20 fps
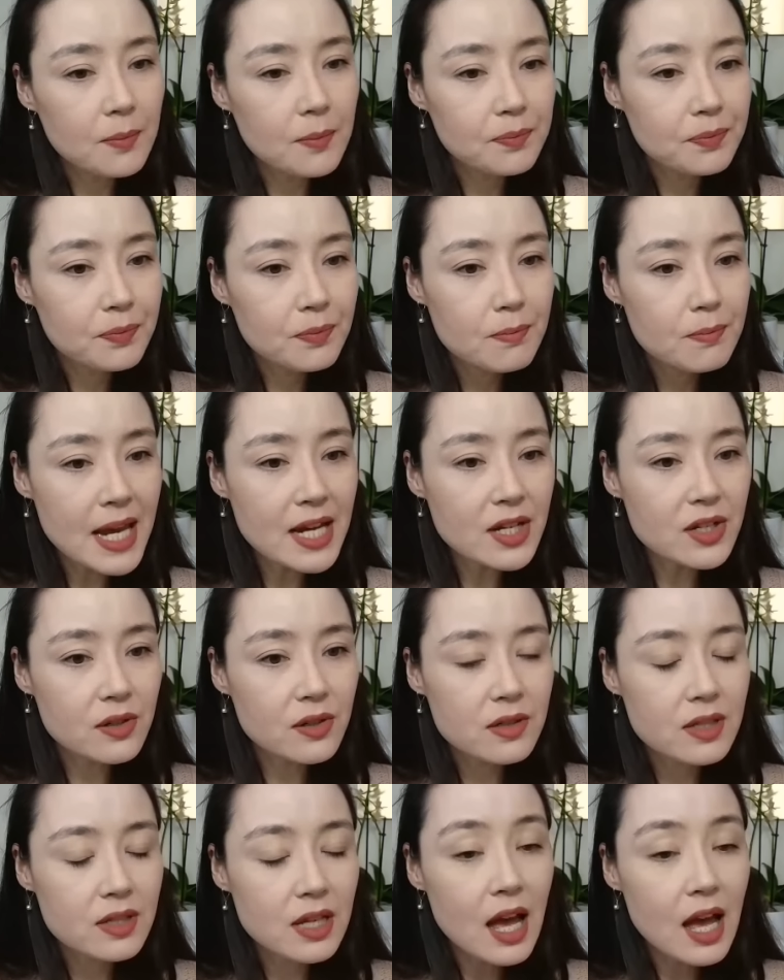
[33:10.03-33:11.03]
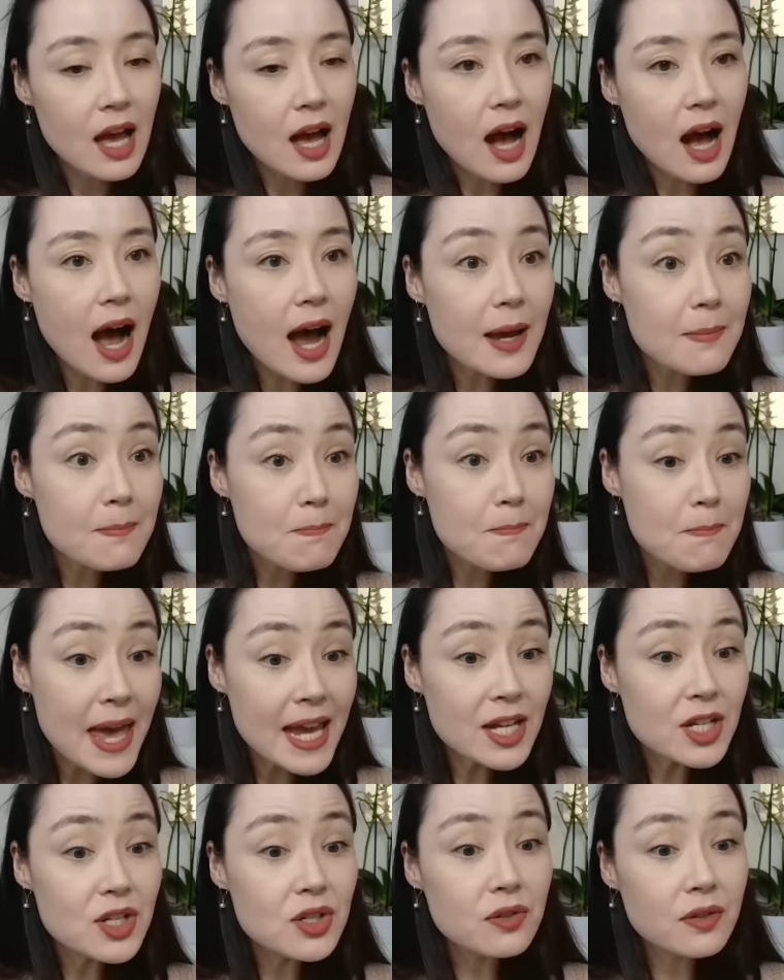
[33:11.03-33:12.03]
majors. I'm
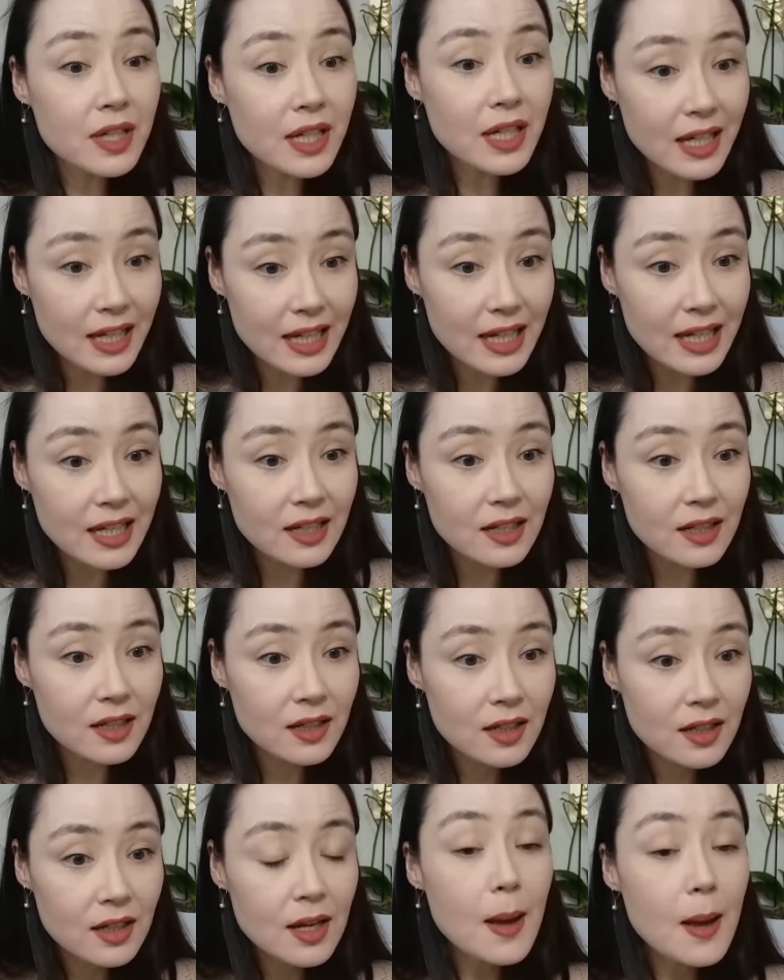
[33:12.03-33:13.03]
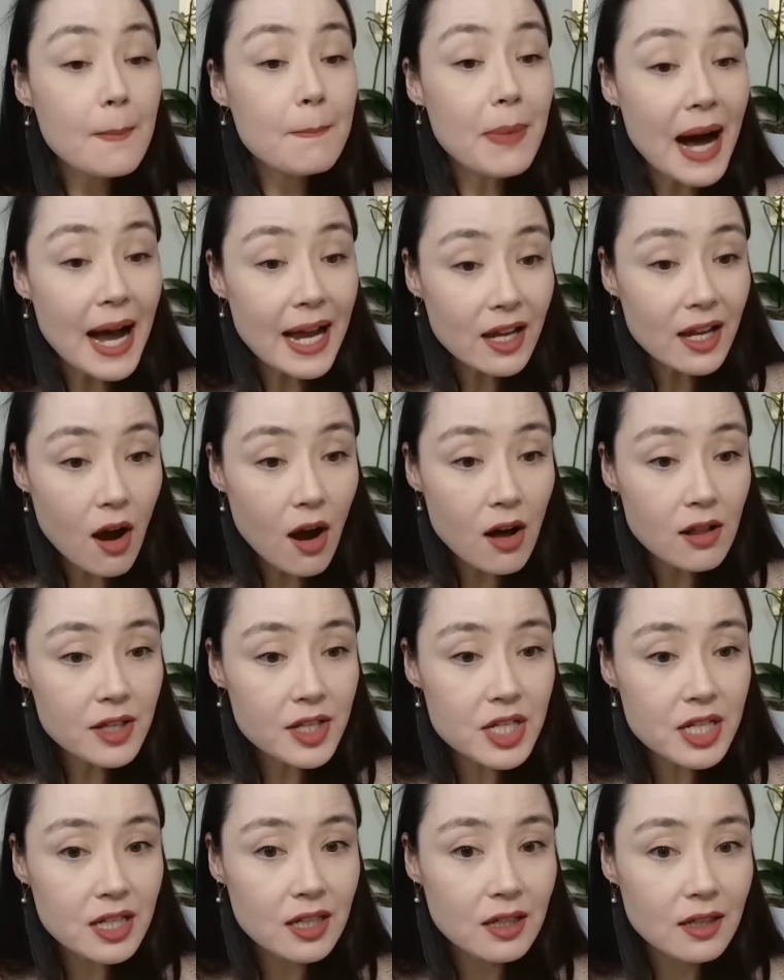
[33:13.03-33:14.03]
majoring in
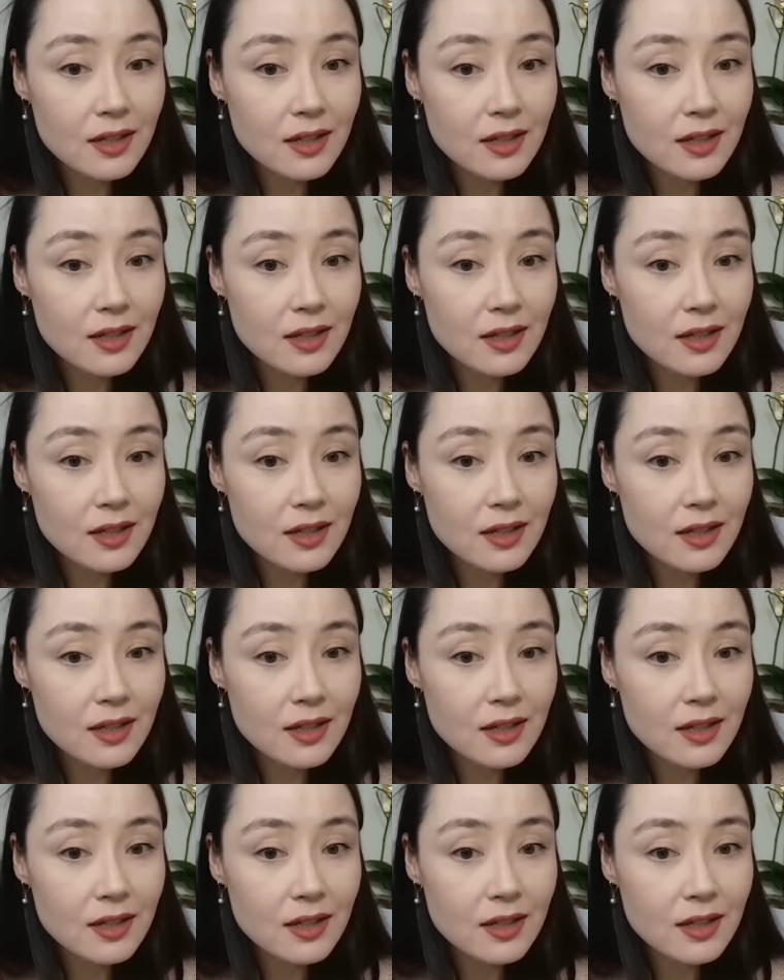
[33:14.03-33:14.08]
biology.